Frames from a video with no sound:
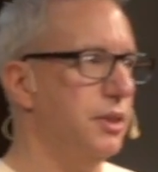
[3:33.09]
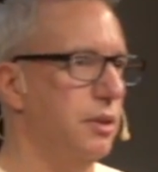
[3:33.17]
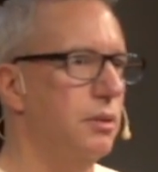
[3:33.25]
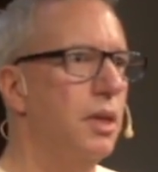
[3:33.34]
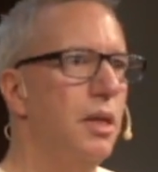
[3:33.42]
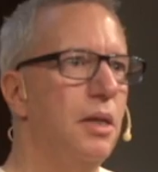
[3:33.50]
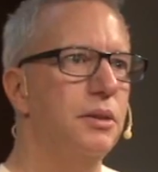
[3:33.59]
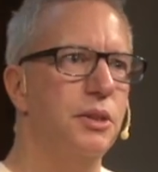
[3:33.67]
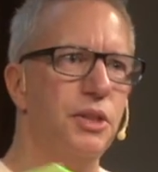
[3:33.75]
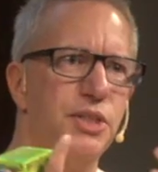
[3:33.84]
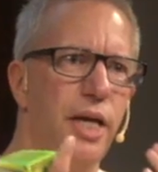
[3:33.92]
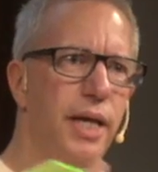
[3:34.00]
to
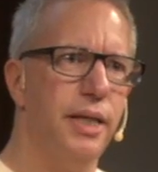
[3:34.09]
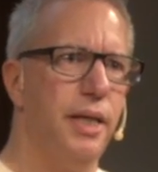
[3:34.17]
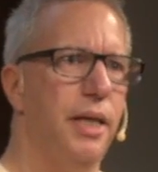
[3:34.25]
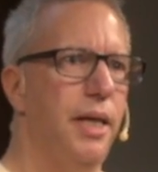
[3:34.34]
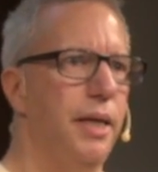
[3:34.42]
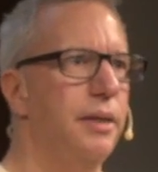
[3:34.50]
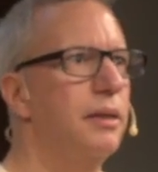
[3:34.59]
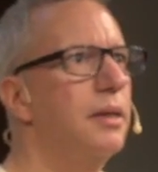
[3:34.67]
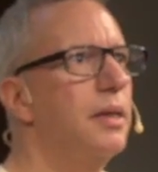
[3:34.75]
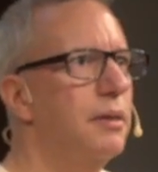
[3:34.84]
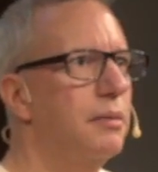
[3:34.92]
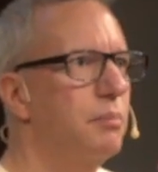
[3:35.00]
just take it in,
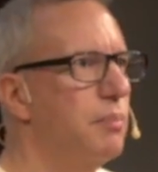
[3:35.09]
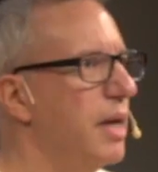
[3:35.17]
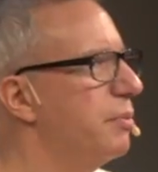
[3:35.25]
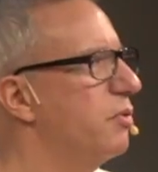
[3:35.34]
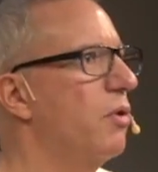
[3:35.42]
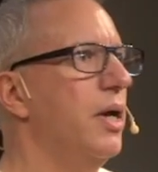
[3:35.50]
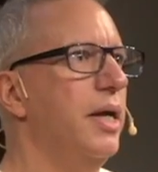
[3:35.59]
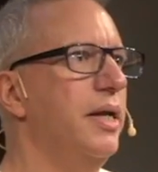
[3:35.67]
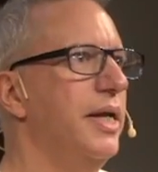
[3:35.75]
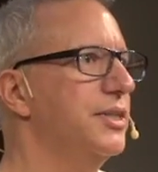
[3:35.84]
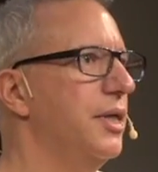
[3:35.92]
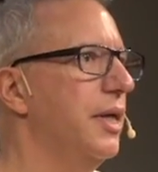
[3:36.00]
maybe write an
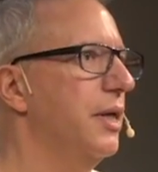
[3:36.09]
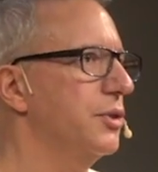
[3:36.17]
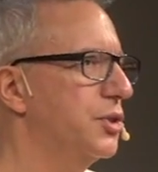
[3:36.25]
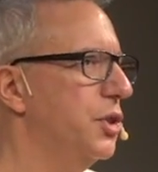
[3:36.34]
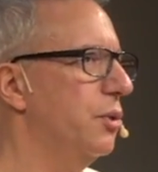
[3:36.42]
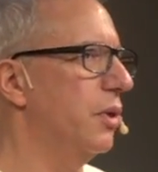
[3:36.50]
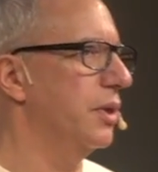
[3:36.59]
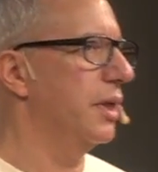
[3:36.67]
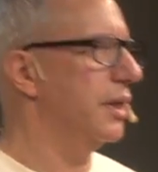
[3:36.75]
essay or two on it,